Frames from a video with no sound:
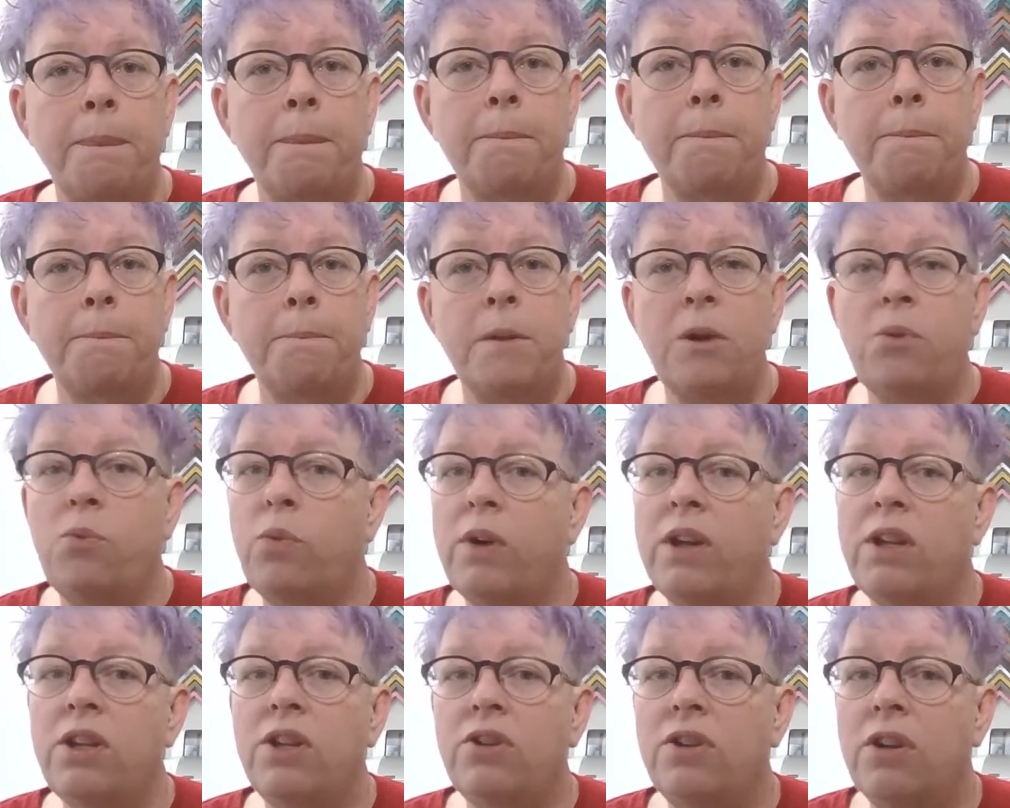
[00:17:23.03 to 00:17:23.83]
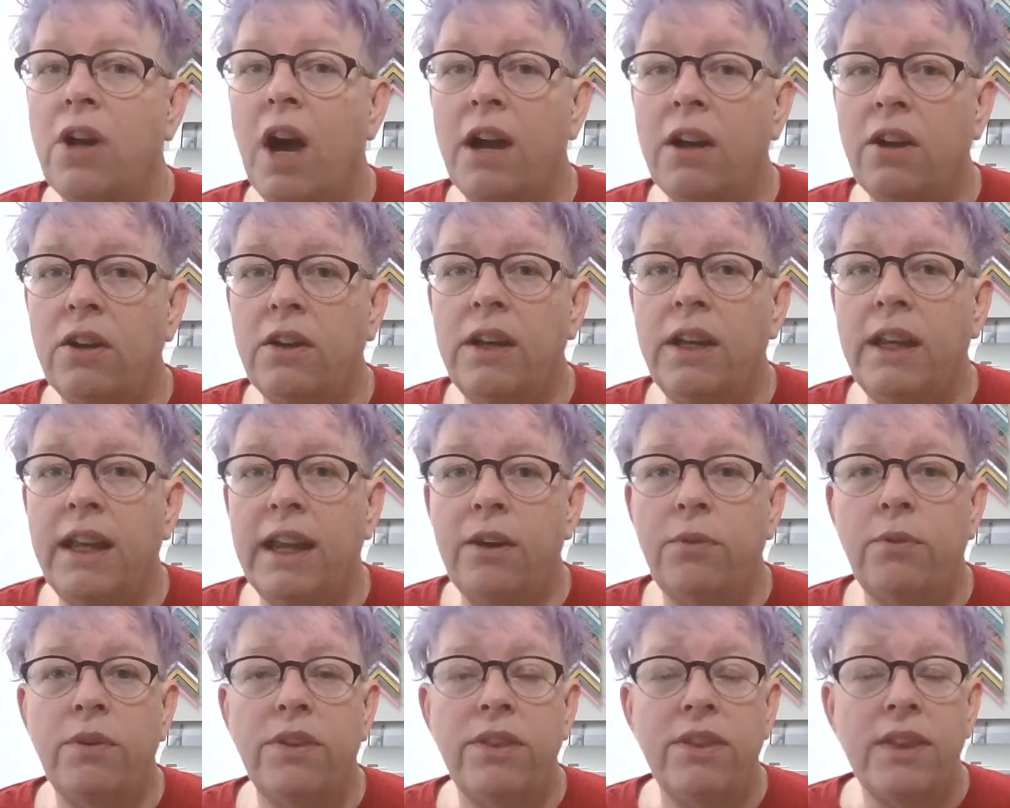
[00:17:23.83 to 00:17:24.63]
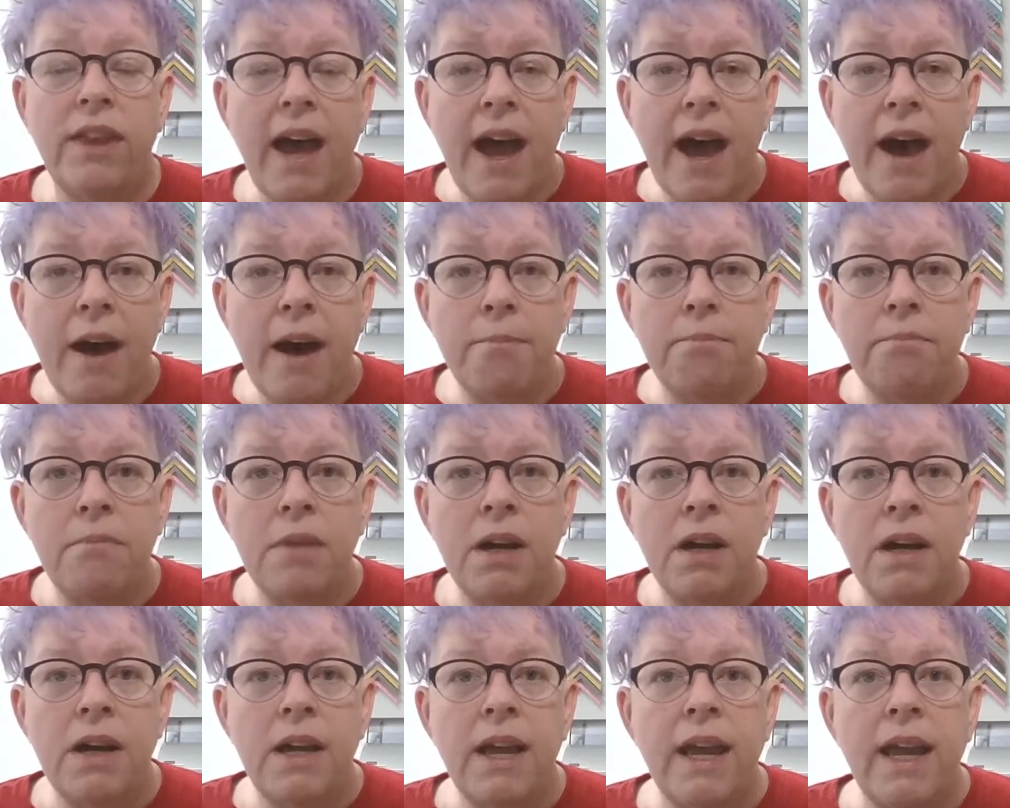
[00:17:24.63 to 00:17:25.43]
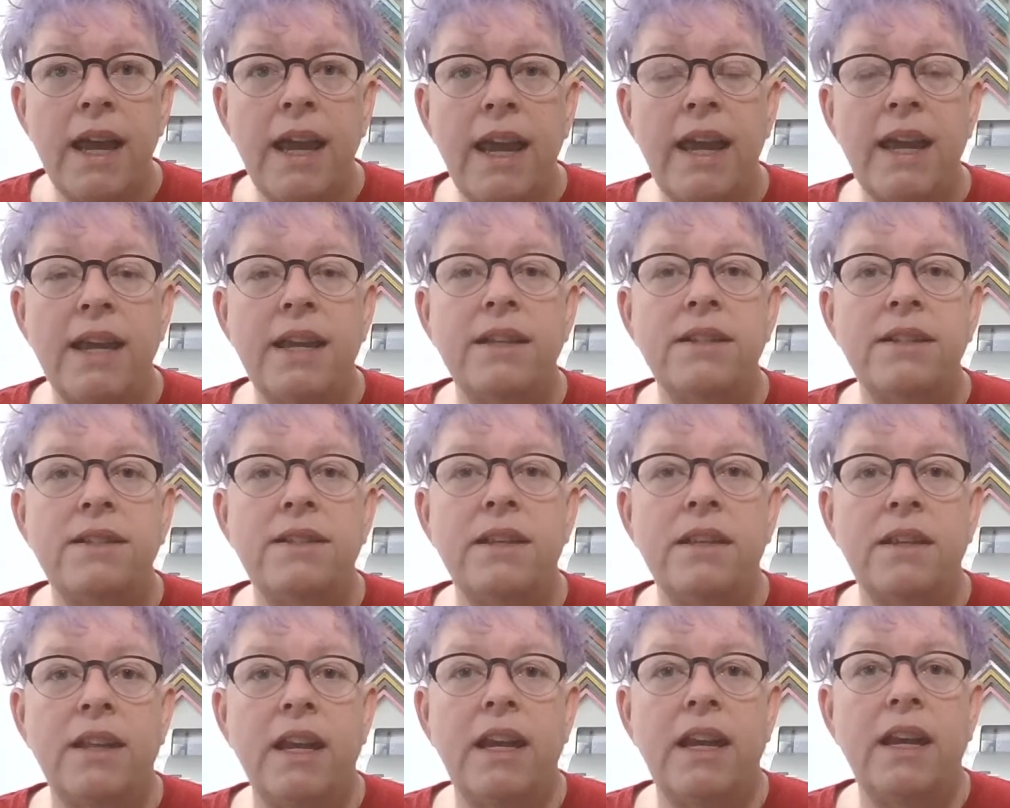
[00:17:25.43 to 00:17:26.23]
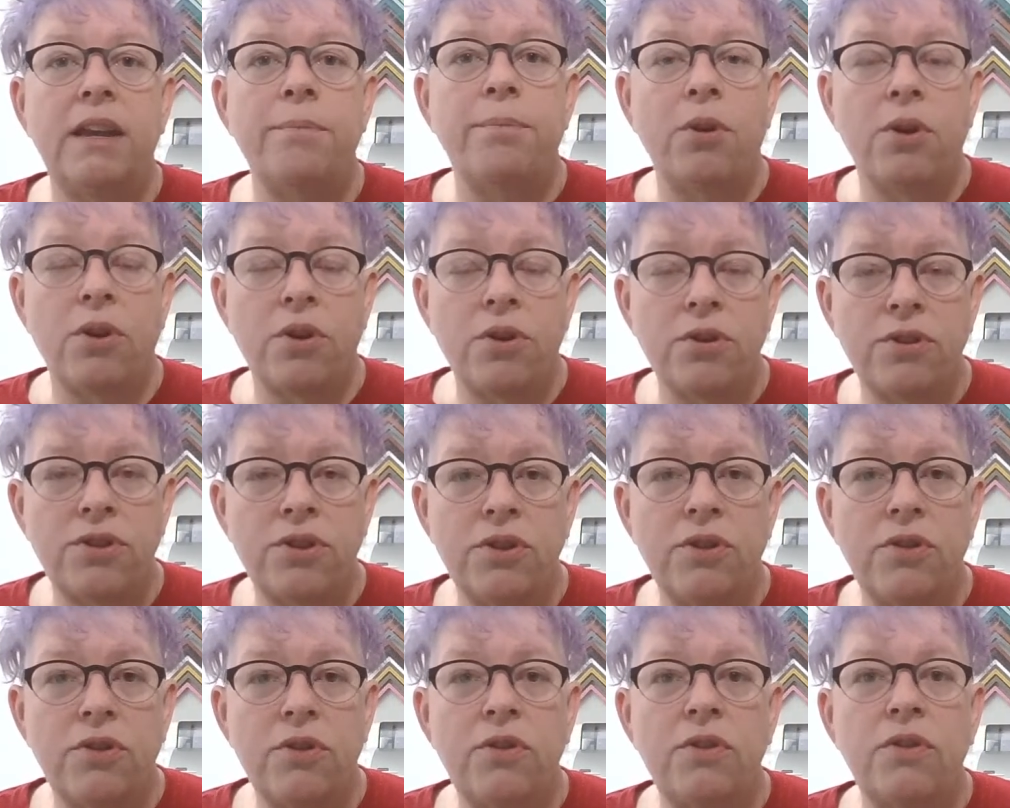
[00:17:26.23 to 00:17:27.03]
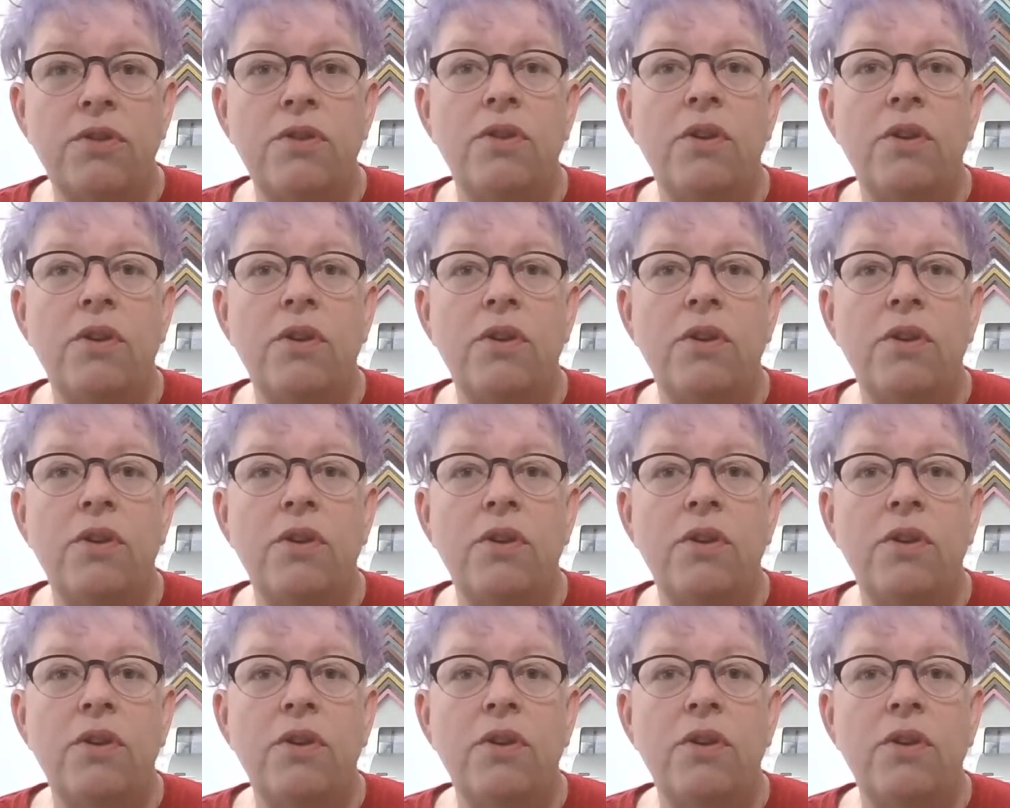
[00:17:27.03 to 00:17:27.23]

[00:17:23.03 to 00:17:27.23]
But what you're not going to get with them is the personal